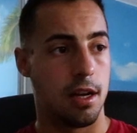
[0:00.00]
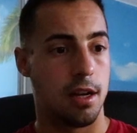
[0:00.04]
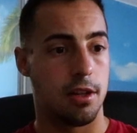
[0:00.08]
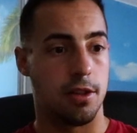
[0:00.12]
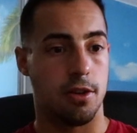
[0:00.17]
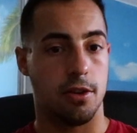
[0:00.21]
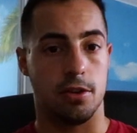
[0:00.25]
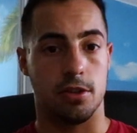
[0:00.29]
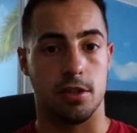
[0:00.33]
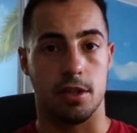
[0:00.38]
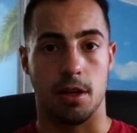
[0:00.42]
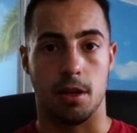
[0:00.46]

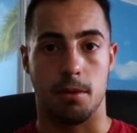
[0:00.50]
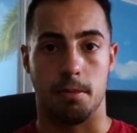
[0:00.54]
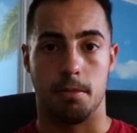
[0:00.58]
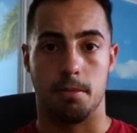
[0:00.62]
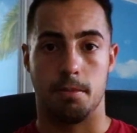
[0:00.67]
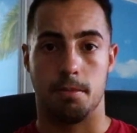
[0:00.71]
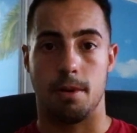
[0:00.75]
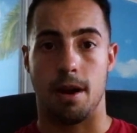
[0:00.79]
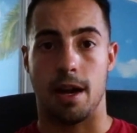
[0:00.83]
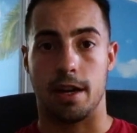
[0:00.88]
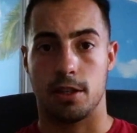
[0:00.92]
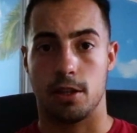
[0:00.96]
There's a
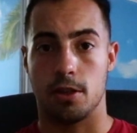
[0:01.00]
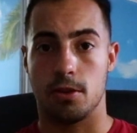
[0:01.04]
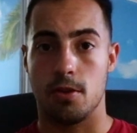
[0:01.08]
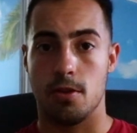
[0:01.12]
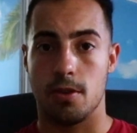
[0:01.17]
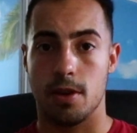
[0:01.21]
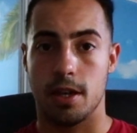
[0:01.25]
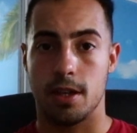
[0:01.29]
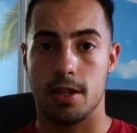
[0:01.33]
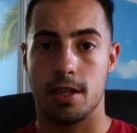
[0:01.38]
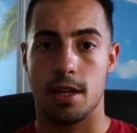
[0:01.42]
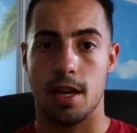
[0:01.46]
practical
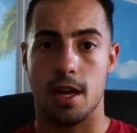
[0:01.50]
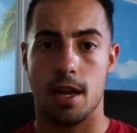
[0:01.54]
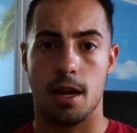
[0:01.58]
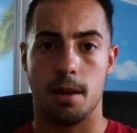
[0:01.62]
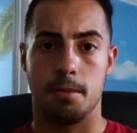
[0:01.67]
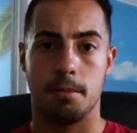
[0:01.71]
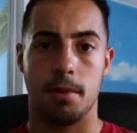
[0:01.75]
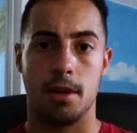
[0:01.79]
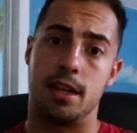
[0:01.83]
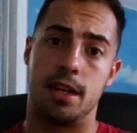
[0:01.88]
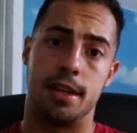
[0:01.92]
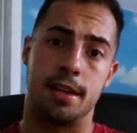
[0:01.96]

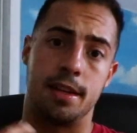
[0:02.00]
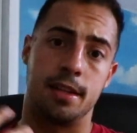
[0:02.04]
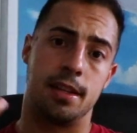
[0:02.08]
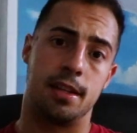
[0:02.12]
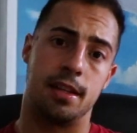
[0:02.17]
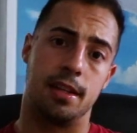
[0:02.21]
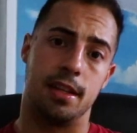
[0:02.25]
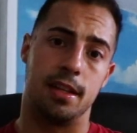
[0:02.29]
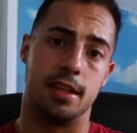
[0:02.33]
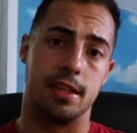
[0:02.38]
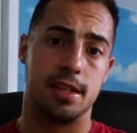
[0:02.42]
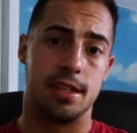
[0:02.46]
exam, and then
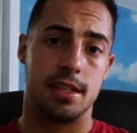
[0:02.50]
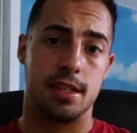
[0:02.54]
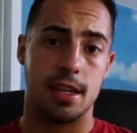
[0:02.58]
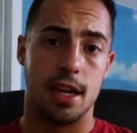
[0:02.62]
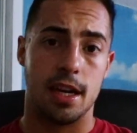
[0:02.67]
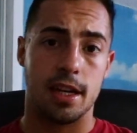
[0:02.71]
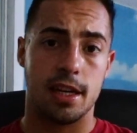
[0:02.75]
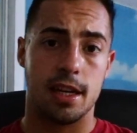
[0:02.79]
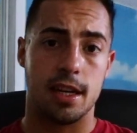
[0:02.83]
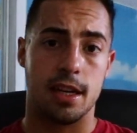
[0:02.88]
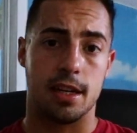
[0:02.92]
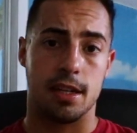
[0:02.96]
the
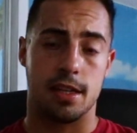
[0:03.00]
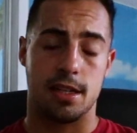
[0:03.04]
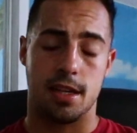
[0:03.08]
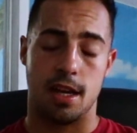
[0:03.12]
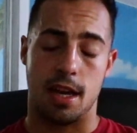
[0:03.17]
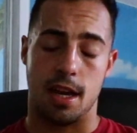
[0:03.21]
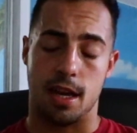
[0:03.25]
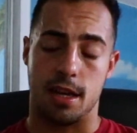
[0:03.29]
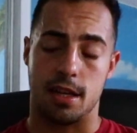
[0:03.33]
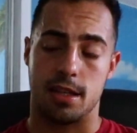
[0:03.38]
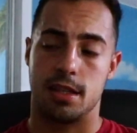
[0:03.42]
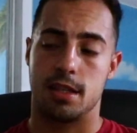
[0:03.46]
second
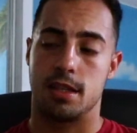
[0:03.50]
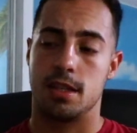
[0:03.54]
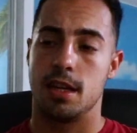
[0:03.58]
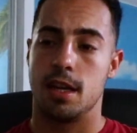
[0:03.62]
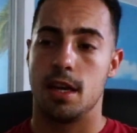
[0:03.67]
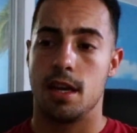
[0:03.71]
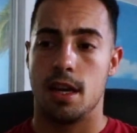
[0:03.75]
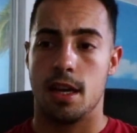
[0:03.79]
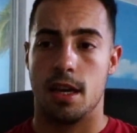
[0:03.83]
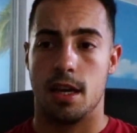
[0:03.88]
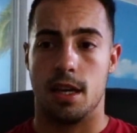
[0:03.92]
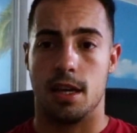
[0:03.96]
test
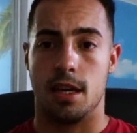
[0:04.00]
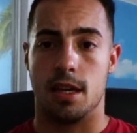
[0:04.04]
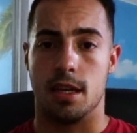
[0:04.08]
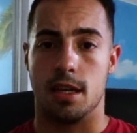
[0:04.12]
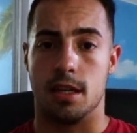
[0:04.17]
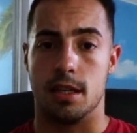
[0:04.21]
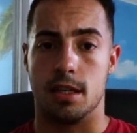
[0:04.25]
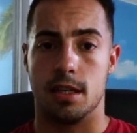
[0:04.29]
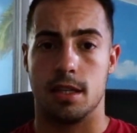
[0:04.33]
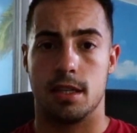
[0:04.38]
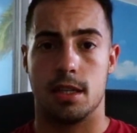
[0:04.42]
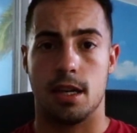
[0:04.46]

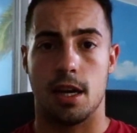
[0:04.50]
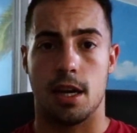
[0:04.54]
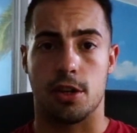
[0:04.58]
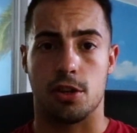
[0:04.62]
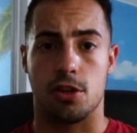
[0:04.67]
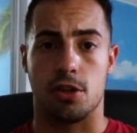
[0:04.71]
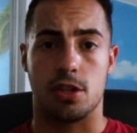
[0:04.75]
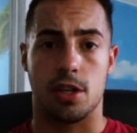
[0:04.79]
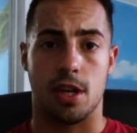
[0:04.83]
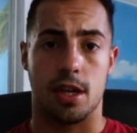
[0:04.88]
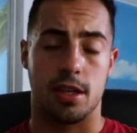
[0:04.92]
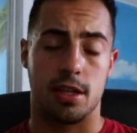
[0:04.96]
is
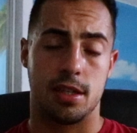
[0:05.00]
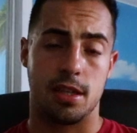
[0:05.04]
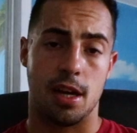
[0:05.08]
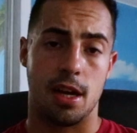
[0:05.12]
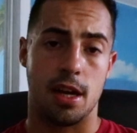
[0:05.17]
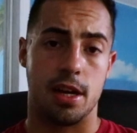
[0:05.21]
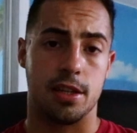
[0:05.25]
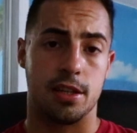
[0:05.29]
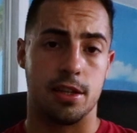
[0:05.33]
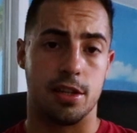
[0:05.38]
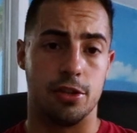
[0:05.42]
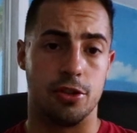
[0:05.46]
exercise
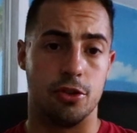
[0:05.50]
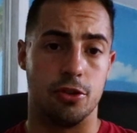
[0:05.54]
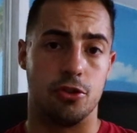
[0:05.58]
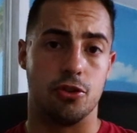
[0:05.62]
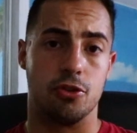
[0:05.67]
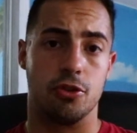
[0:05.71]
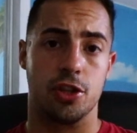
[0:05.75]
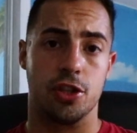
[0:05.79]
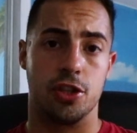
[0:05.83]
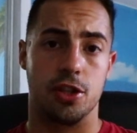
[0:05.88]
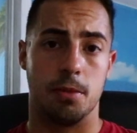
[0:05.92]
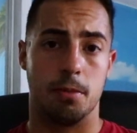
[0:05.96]
science and
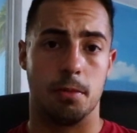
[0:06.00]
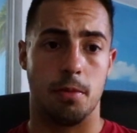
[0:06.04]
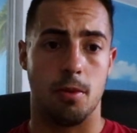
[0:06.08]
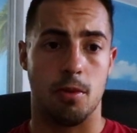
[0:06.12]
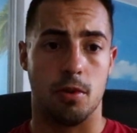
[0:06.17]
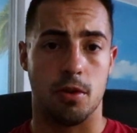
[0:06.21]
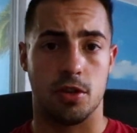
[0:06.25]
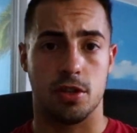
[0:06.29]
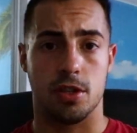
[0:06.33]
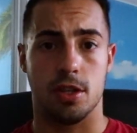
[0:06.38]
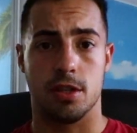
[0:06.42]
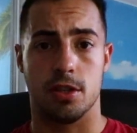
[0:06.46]
nutrition
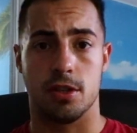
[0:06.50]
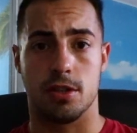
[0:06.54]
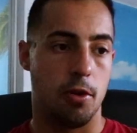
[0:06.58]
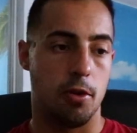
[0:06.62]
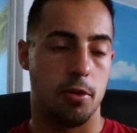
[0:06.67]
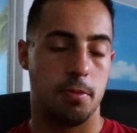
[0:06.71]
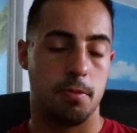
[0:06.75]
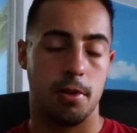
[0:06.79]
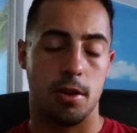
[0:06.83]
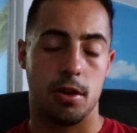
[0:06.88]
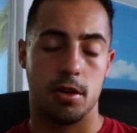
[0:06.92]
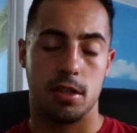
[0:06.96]
portions.
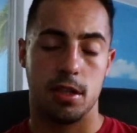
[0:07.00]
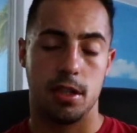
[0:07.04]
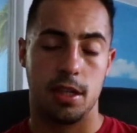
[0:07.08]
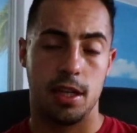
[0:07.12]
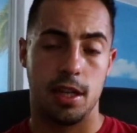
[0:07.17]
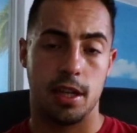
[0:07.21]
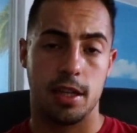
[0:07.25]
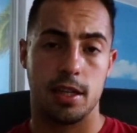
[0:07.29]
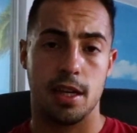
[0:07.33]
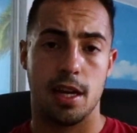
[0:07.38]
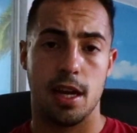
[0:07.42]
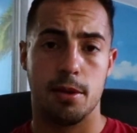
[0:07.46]
Both parts of the
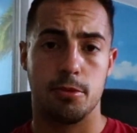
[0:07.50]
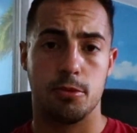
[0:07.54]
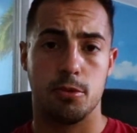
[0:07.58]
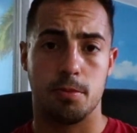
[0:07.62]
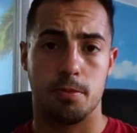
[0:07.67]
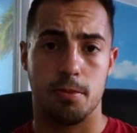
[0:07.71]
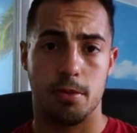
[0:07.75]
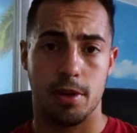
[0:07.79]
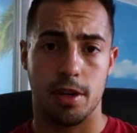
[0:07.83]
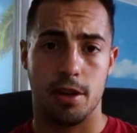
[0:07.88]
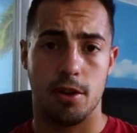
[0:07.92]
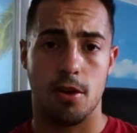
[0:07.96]
exams were
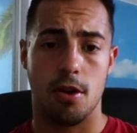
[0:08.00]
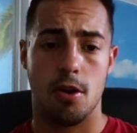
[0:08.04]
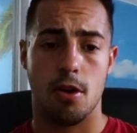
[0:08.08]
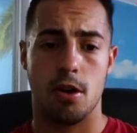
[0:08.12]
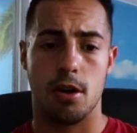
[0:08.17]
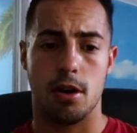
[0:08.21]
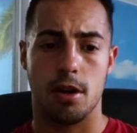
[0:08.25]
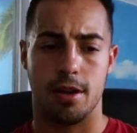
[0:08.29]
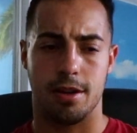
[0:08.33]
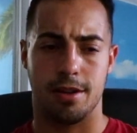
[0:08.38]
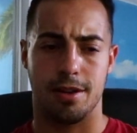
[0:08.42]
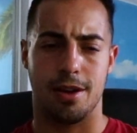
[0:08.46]
pretty hard.
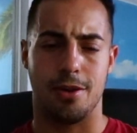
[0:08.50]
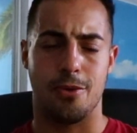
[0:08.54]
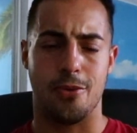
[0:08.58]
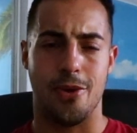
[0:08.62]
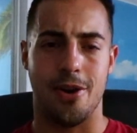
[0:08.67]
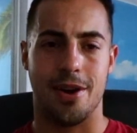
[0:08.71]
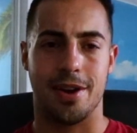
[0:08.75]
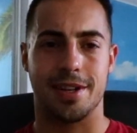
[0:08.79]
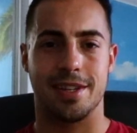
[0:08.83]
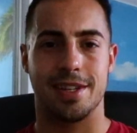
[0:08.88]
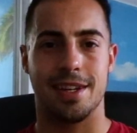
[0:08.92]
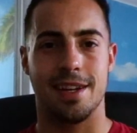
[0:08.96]
I
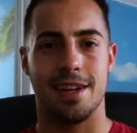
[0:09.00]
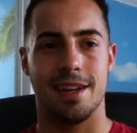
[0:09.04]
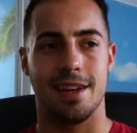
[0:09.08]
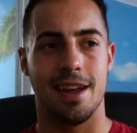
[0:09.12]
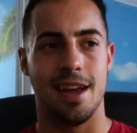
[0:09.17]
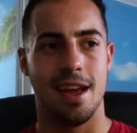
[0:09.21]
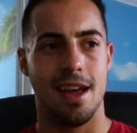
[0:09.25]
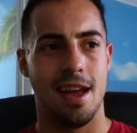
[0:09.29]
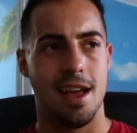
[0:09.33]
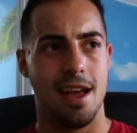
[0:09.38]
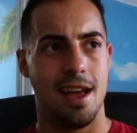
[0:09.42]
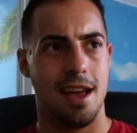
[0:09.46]
walked in
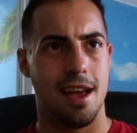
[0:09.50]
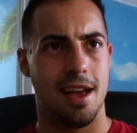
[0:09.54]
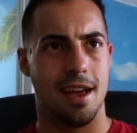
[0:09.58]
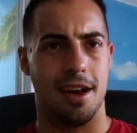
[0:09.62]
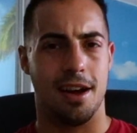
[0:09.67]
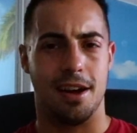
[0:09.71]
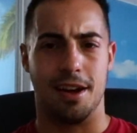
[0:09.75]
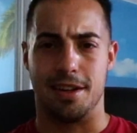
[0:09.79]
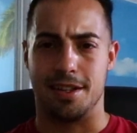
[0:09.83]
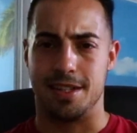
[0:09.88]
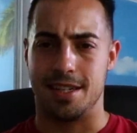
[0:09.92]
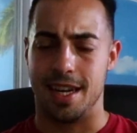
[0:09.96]

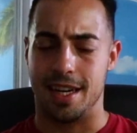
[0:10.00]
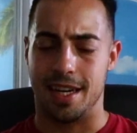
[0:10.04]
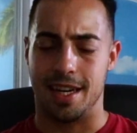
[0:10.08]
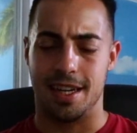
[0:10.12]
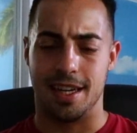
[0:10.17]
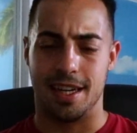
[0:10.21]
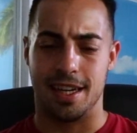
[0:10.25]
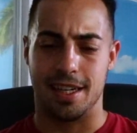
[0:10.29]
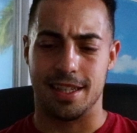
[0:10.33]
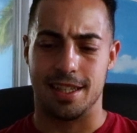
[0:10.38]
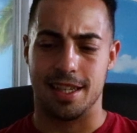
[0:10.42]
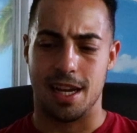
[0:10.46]
taking
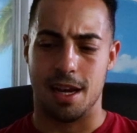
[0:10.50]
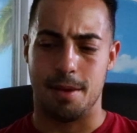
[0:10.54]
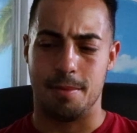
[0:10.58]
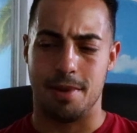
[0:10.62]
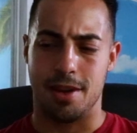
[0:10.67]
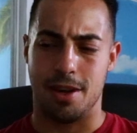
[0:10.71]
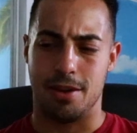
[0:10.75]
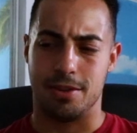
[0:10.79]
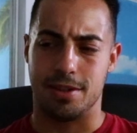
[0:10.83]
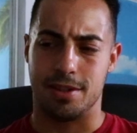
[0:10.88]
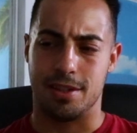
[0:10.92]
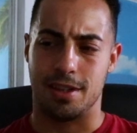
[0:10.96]
the exam and
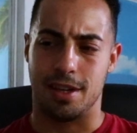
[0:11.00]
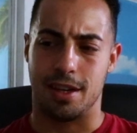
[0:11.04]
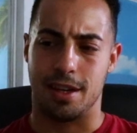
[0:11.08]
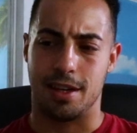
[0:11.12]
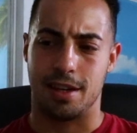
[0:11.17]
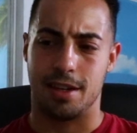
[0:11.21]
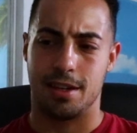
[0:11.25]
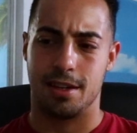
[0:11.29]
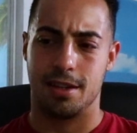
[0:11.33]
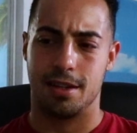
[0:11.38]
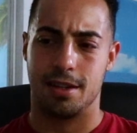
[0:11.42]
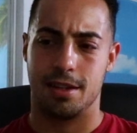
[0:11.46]
I was
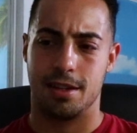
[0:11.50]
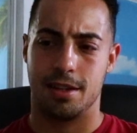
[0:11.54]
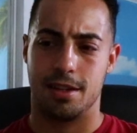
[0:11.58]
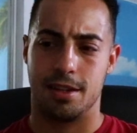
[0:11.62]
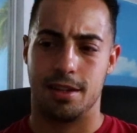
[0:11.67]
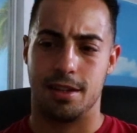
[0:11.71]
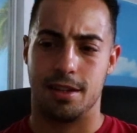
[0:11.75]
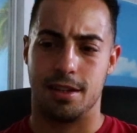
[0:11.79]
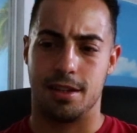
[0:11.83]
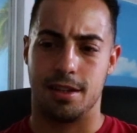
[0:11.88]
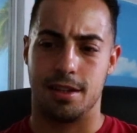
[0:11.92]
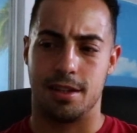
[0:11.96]
like,
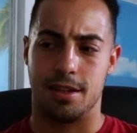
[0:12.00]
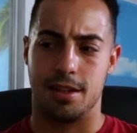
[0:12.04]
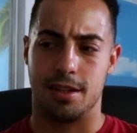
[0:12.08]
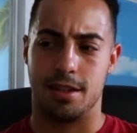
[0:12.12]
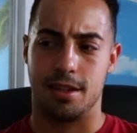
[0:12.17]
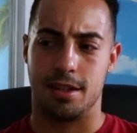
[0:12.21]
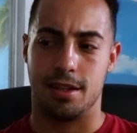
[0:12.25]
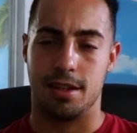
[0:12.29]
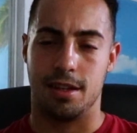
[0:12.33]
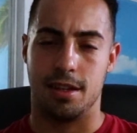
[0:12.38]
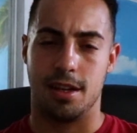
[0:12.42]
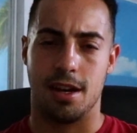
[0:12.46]

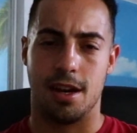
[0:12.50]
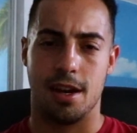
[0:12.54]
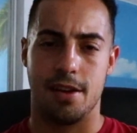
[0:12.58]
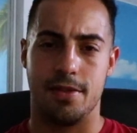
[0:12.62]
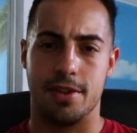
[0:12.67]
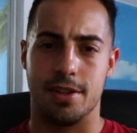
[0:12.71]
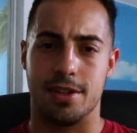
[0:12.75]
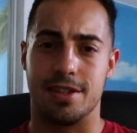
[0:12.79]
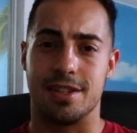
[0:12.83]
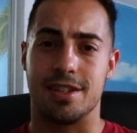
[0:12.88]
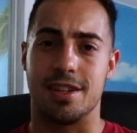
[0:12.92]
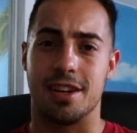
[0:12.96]
did I
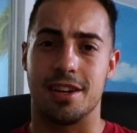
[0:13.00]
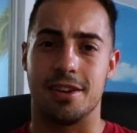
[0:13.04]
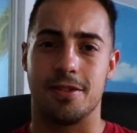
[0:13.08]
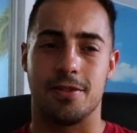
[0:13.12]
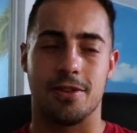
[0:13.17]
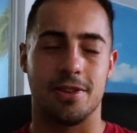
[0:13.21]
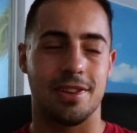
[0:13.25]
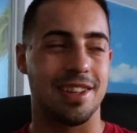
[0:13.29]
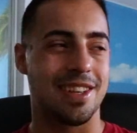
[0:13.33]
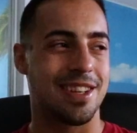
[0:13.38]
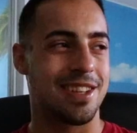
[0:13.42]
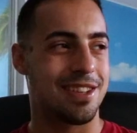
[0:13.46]
even study
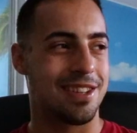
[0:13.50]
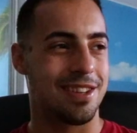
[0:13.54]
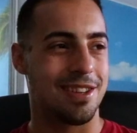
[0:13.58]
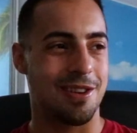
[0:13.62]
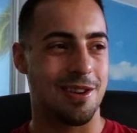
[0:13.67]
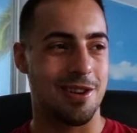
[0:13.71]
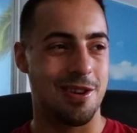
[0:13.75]
for this?